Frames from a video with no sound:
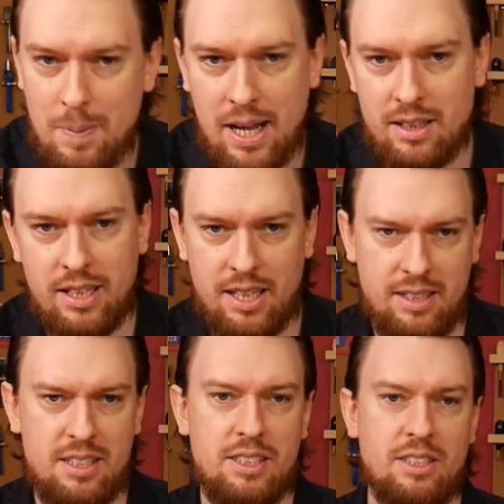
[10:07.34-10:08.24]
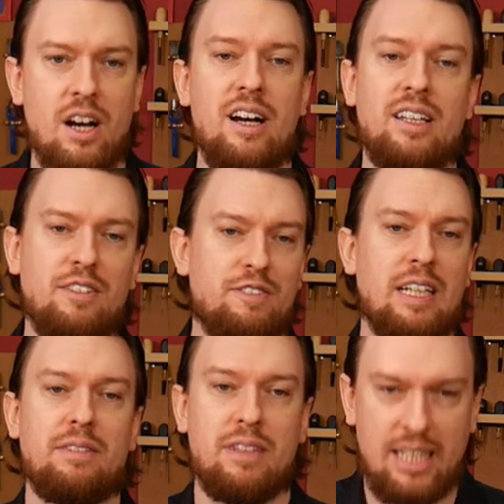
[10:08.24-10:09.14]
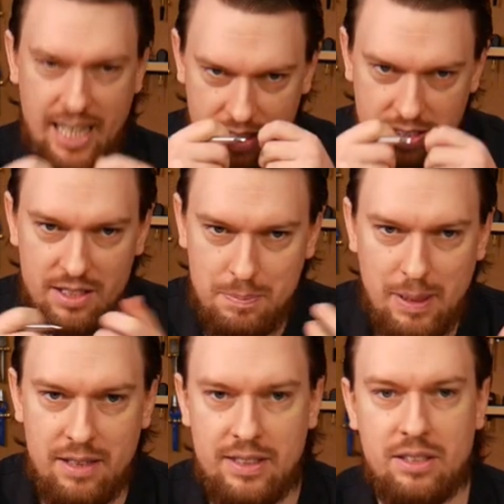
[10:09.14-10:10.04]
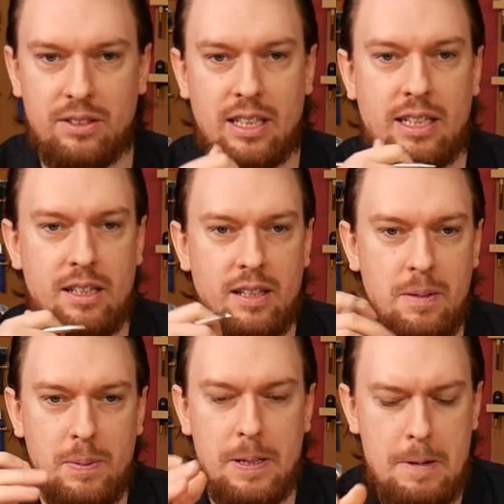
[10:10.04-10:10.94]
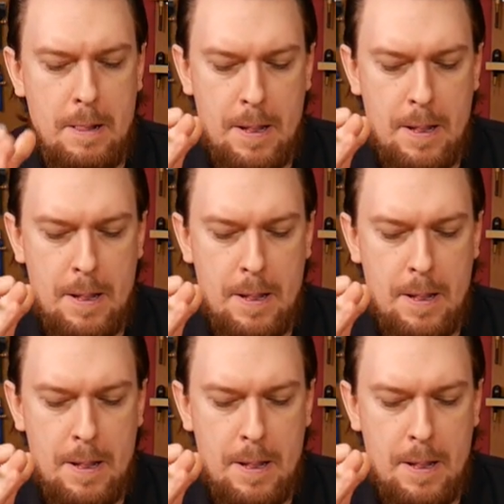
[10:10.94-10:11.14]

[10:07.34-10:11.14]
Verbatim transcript: about the, the design, the feel of the leather, the smell of it and all that kind of thing. But,